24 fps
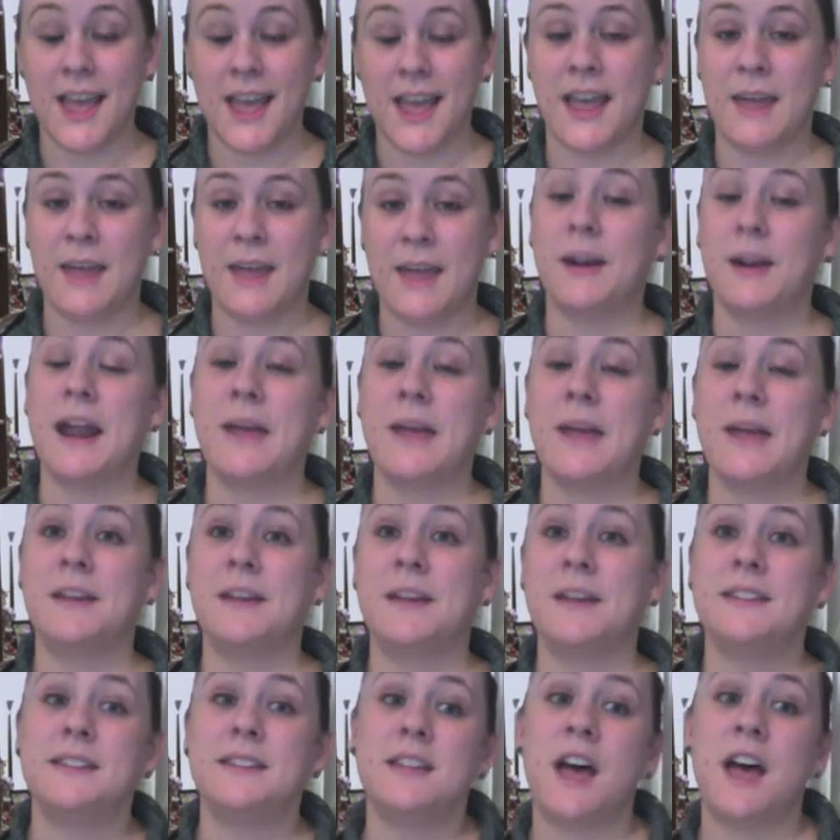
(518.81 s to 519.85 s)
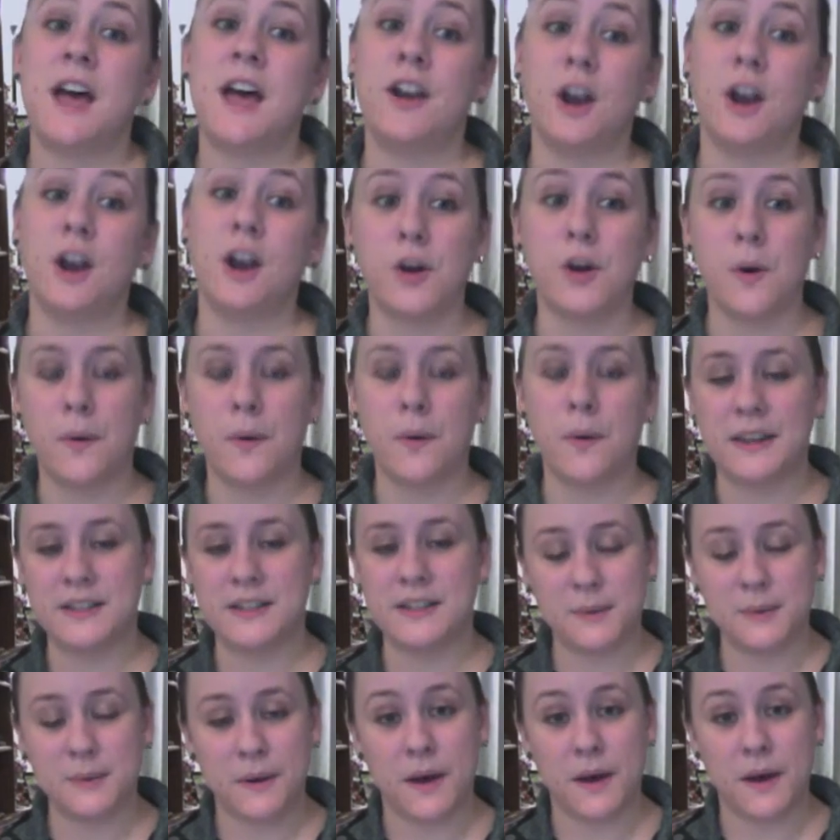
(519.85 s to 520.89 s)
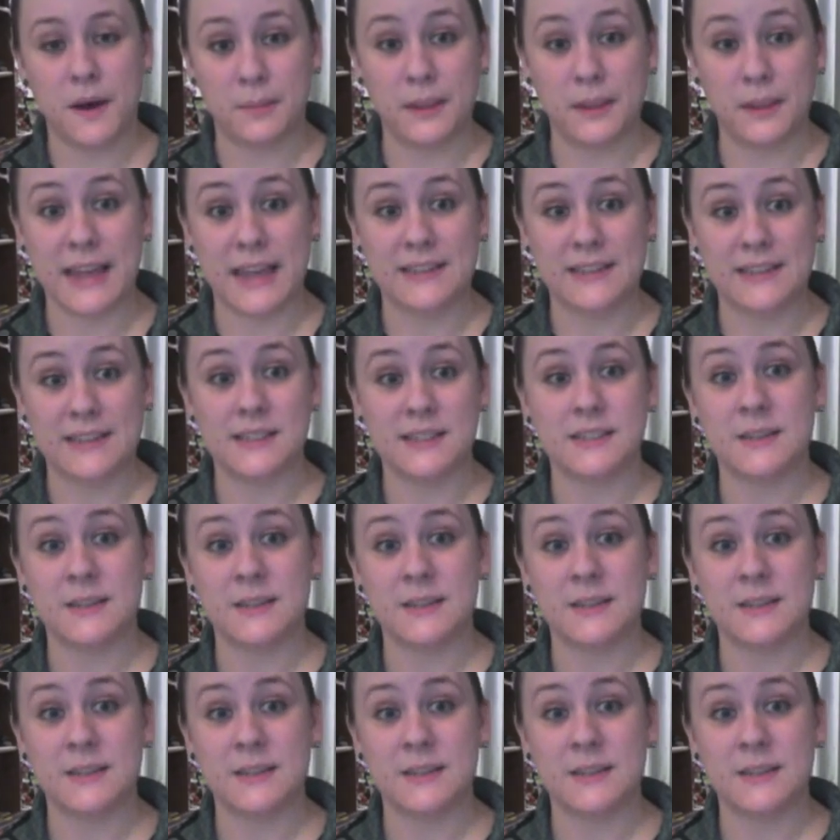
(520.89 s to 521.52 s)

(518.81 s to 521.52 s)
Abraham and his son are going to a place